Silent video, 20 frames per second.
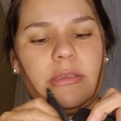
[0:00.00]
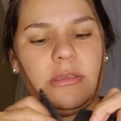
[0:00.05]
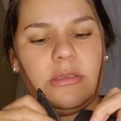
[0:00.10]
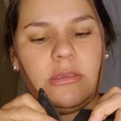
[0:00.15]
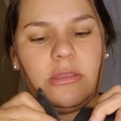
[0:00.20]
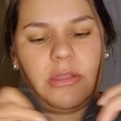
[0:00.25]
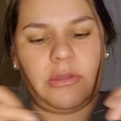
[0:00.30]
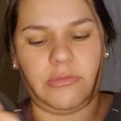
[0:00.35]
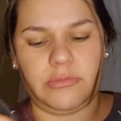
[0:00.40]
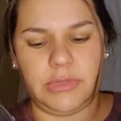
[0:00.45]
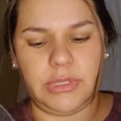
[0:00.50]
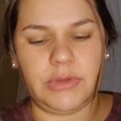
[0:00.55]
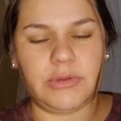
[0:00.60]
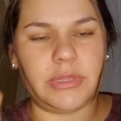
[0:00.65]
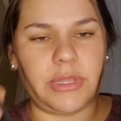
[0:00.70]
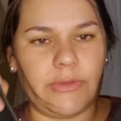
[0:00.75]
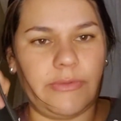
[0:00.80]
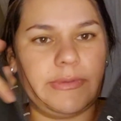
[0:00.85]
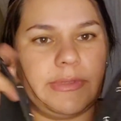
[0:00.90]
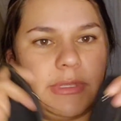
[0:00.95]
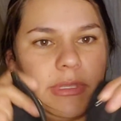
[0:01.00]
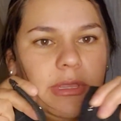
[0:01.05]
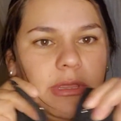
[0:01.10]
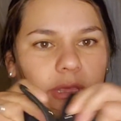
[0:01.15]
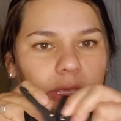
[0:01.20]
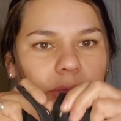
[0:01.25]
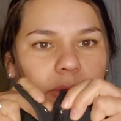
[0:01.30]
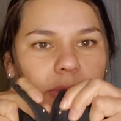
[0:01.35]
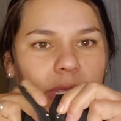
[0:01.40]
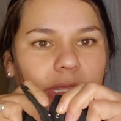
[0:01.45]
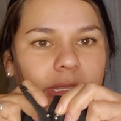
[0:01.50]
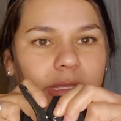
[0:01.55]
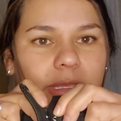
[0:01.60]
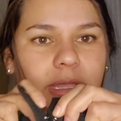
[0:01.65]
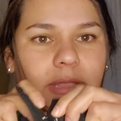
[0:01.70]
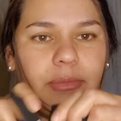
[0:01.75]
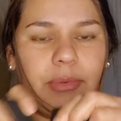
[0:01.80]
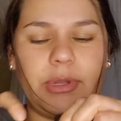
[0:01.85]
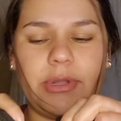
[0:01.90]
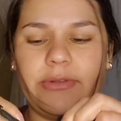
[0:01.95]
you close the
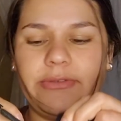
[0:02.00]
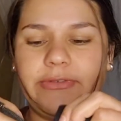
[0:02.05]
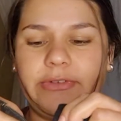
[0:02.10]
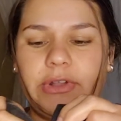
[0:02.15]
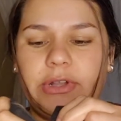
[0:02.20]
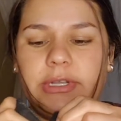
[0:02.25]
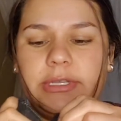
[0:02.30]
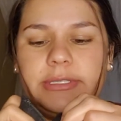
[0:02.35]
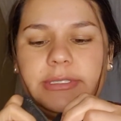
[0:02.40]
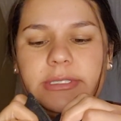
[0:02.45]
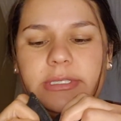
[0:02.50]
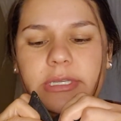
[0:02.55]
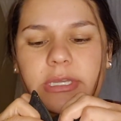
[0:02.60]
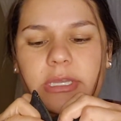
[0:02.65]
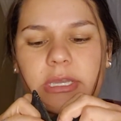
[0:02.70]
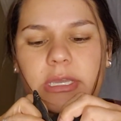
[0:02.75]
inside part first,